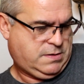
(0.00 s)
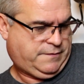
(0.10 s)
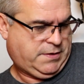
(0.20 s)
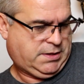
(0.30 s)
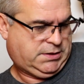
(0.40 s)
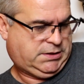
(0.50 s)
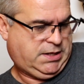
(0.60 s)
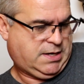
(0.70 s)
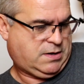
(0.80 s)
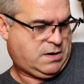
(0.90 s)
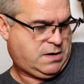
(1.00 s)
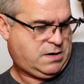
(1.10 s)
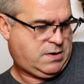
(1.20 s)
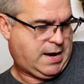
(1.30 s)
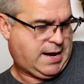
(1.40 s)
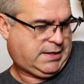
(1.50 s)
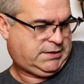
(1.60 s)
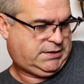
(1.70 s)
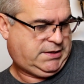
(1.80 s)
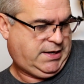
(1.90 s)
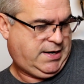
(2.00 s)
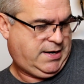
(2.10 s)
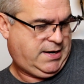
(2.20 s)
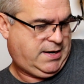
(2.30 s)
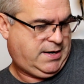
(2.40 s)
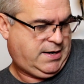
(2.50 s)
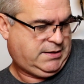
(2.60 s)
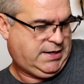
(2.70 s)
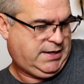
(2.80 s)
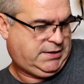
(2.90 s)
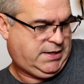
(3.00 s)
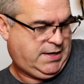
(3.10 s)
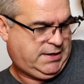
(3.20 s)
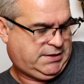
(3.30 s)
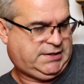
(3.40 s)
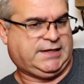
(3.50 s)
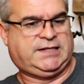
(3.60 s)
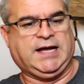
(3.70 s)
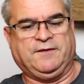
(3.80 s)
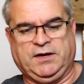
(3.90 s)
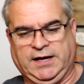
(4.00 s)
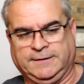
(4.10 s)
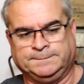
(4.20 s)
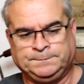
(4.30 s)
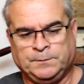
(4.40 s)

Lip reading: if I can see it, RXT DT670.